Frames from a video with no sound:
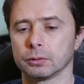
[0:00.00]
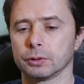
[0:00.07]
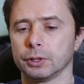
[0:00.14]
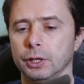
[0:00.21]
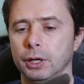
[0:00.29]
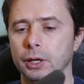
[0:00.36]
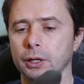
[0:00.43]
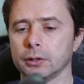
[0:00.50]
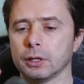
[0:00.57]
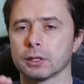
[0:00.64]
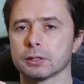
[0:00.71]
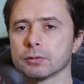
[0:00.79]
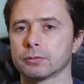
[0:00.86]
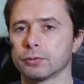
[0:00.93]
Okay,
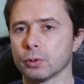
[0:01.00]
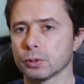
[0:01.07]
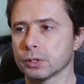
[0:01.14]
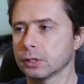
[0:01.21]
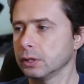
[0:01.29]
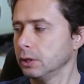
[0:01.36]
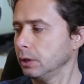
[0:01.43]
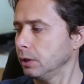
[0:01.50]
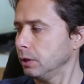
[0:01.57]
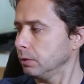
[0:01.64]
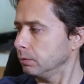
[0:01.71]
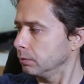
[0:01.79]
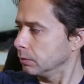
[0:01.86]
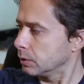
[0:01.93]
that's the first
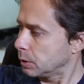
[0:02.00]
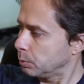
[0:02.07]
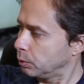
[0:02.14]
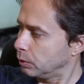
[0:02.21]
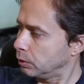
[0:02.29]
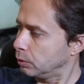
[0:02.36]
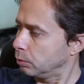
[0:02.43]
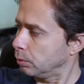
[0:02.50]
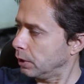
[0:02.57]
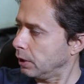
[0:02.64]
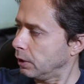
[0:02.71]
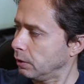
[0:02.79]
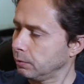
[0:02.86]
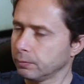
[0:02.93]
thing. Let's put it
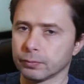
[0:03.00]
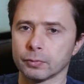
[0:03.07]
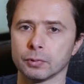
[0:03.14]
away.